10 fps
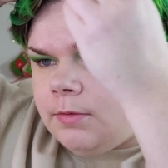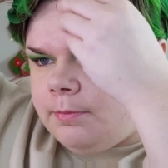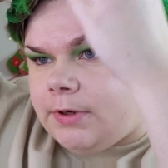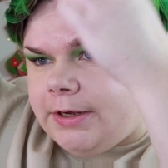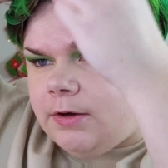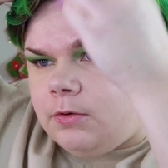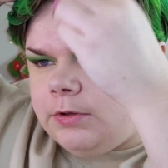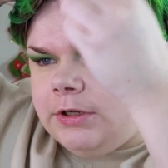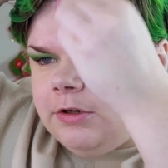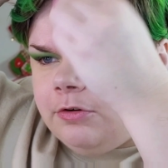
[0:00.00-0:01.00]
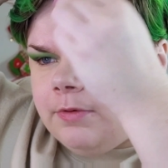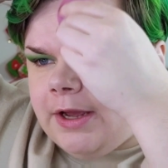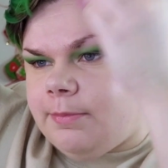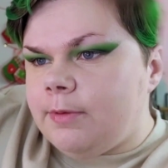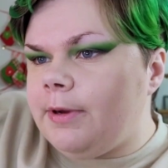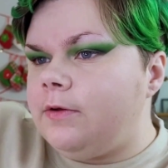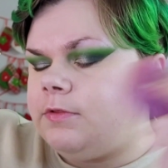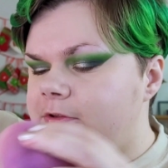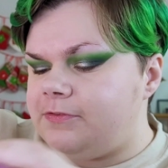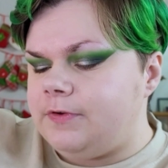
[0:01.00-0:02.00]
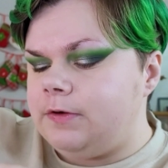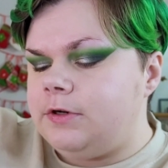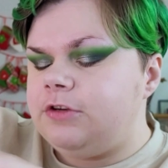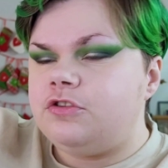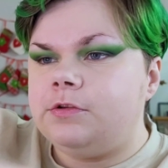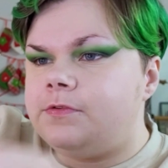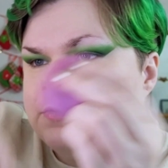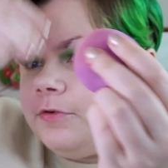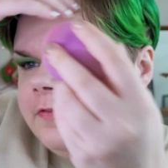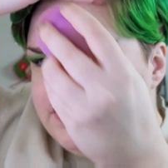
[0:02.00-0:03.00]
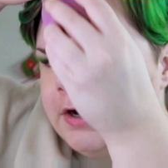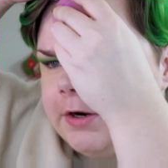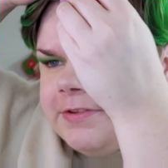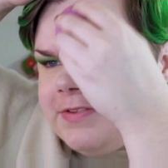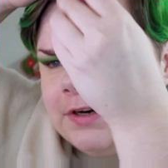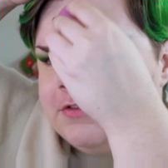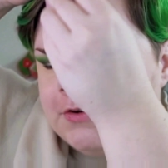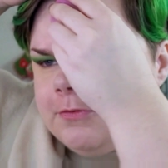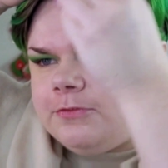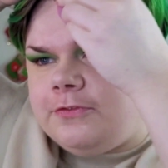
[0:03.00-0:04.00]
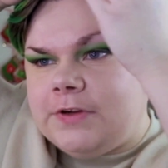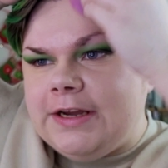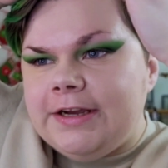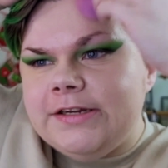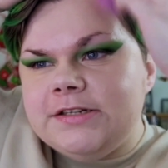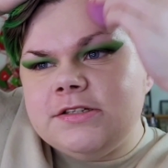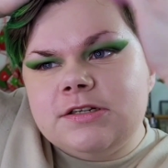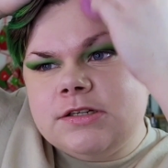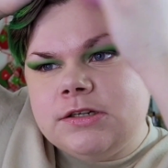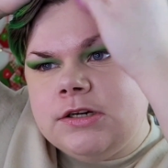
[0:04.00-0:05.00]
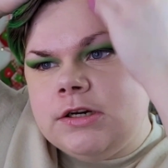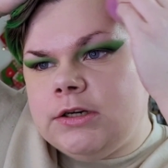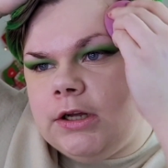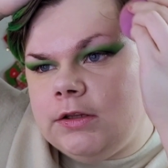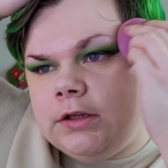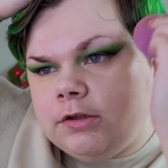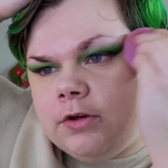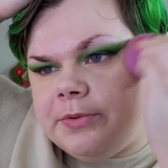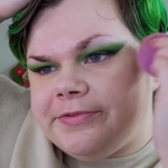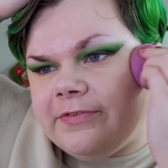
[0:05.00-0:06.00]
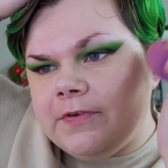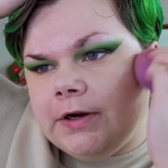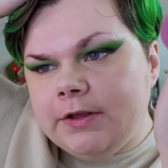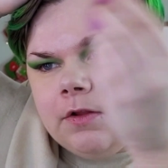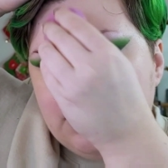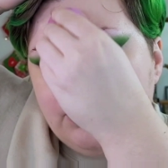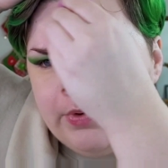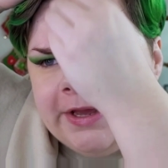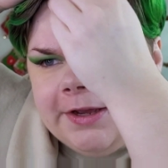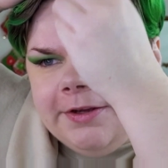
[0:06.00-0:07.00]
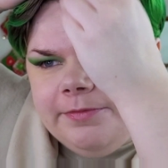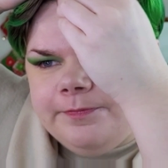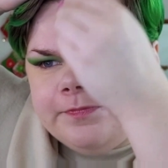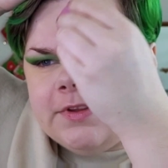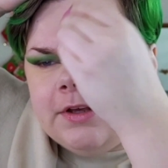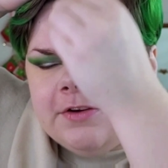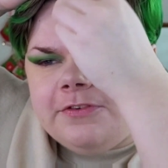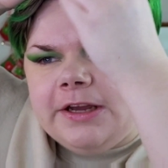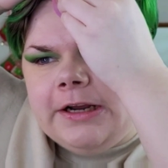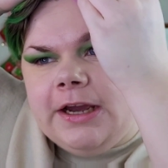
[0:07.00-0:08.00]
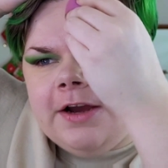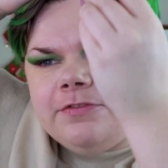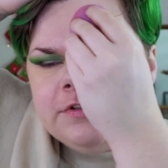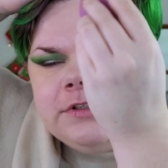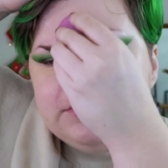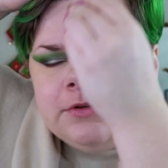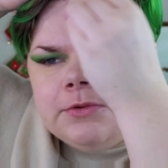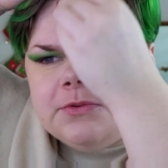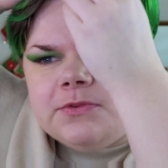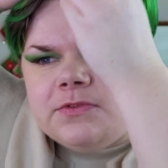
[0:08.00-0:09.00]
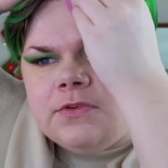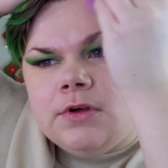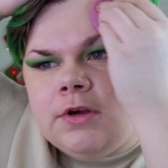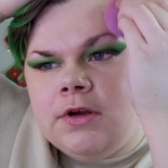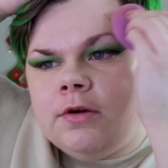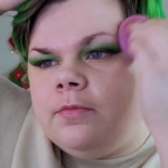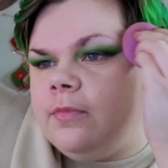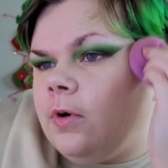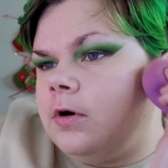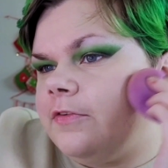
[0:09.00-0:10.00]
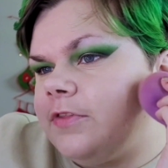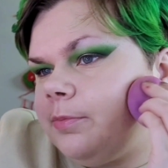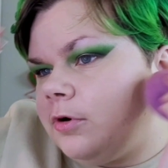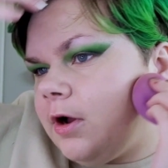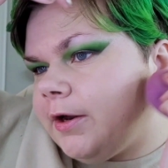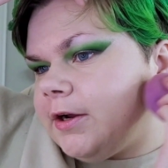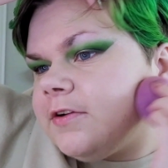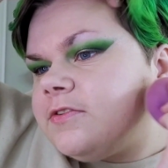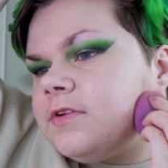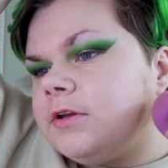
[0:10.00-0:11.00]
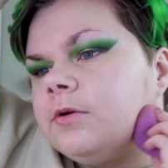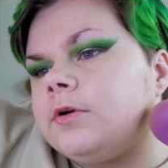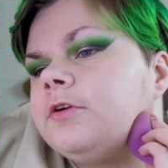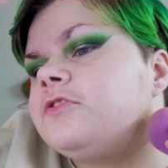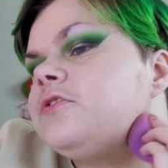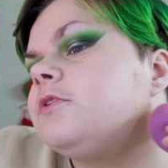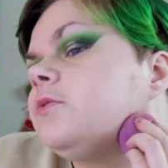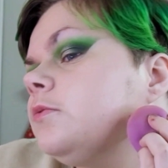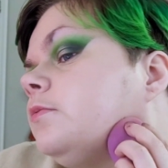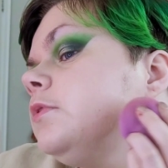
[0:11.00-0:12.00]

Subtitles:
My only gripe about this foundation so far is that I don't find a little goes a very long way. I find I have to use more of the product in order to